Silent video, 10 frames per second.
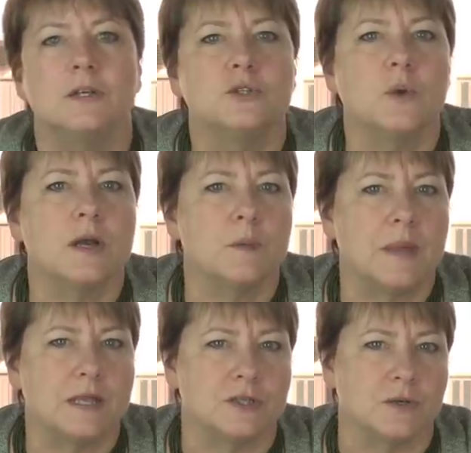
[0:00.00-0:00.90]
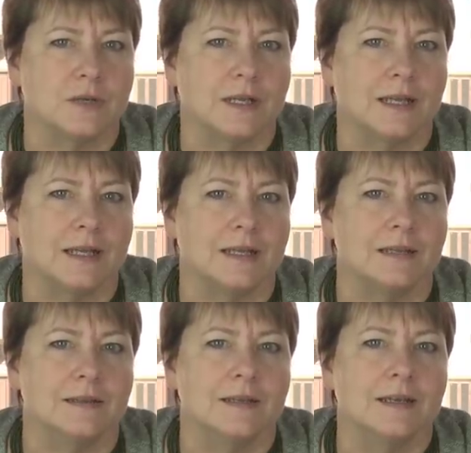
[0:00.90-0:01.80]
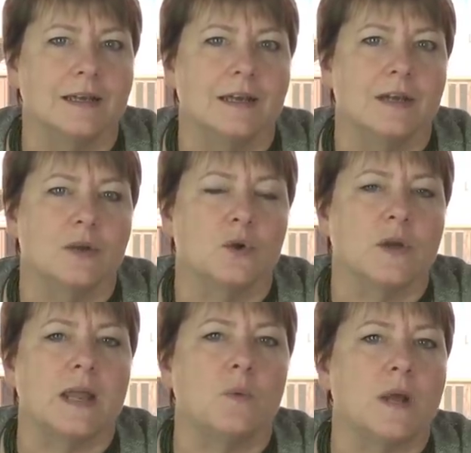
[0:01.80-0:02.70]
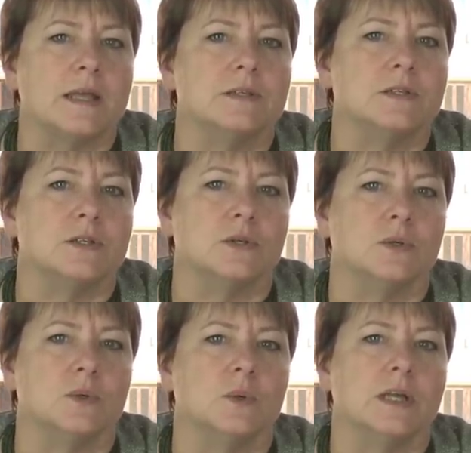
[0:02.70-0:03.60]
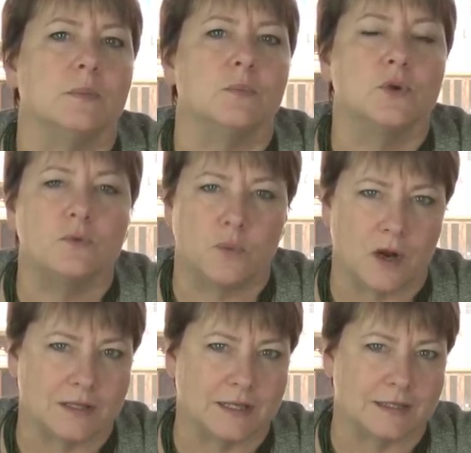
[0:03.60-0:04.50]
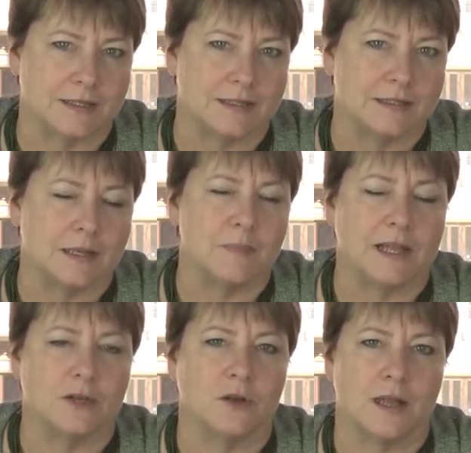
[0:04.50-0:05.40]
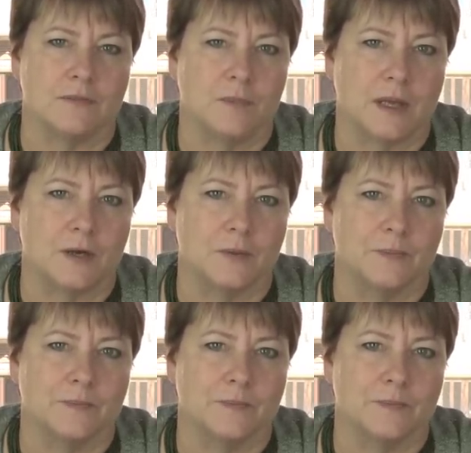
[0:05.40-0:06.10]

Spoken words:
join our major and create ways to improve processes and make your life better.